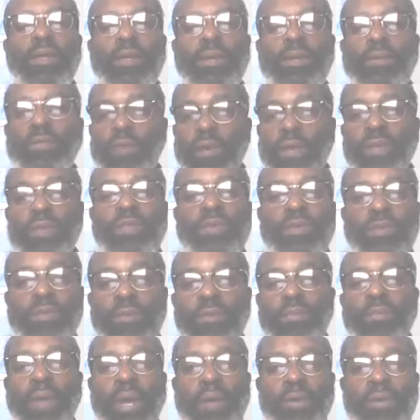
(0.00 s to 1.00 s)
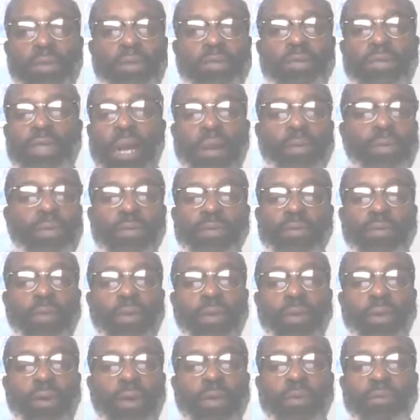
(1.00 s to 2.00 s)
verse Matthew chapter
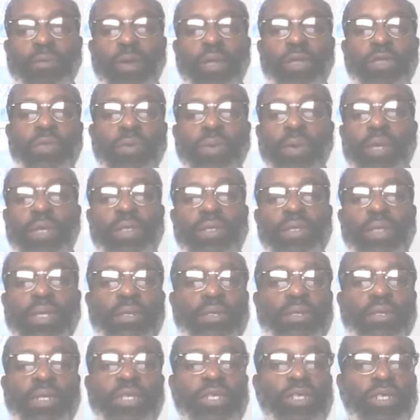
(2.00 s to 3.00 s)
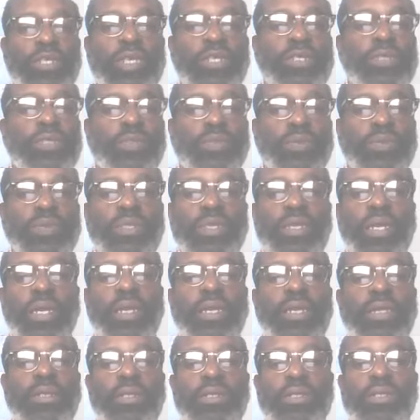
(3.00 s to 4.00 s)
4, verse 1 says, Then Jesus was led
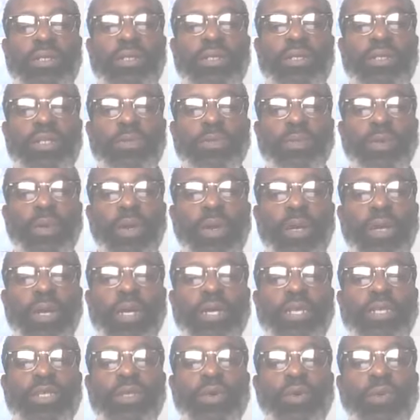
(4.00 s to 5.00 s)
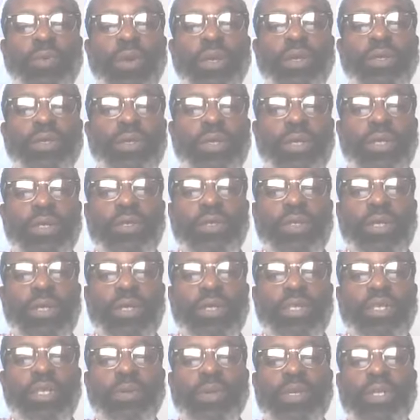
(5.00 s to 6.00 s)
into the Spirit into the wilderness
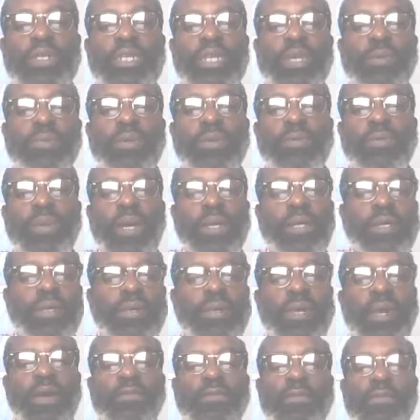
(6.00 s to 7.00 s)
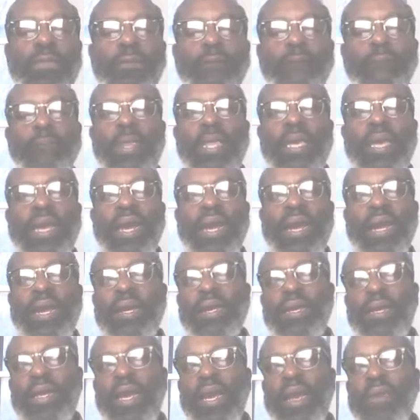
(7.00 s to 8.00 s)
to be tempted by the devil. And
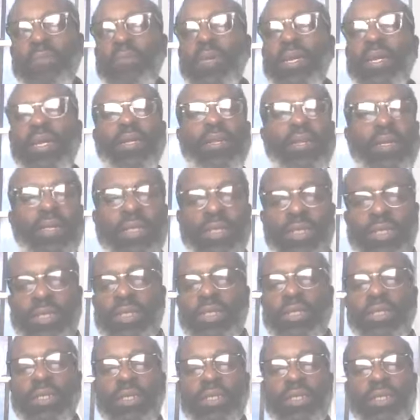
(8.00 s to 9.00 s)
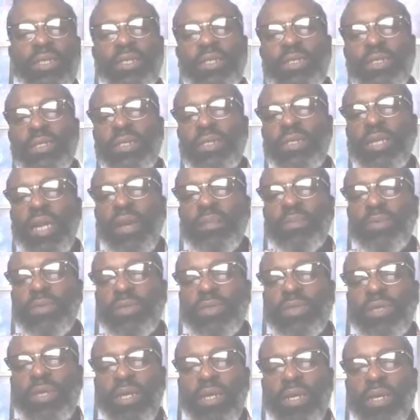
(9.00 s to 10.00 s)
immediately Jesus sent his
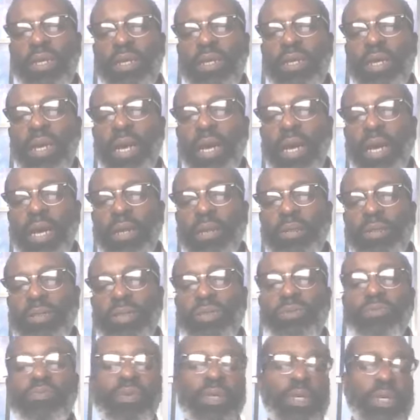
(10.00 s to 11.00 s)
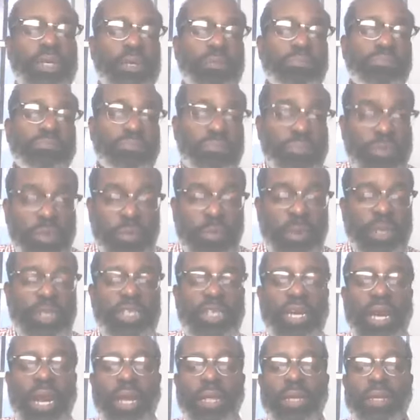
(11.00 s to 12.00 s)
disciples uh, to be to be
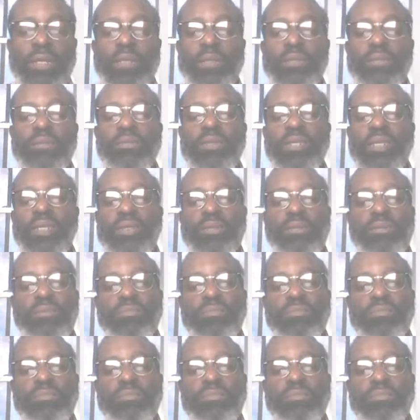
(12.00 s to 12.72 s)
challenged is